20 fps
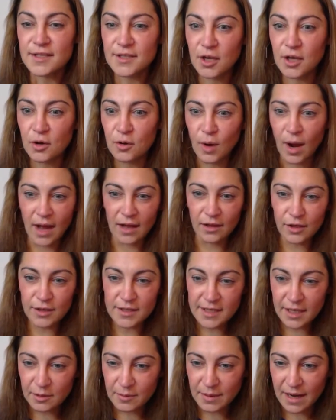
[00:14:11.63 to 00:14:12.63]
So it
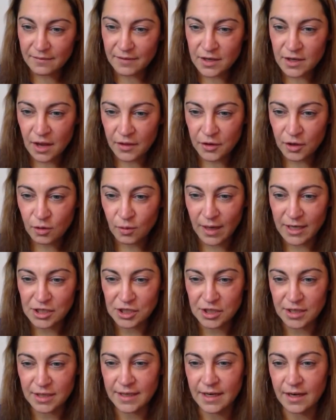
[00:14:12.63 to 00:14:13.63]
looks like we have another
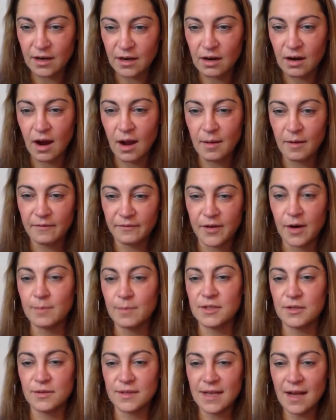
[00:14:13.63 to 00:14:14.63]
question here from
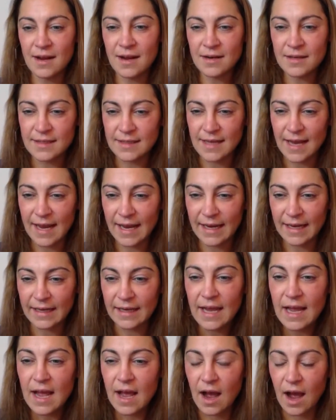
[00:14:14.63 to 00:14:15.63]
Susanna saying,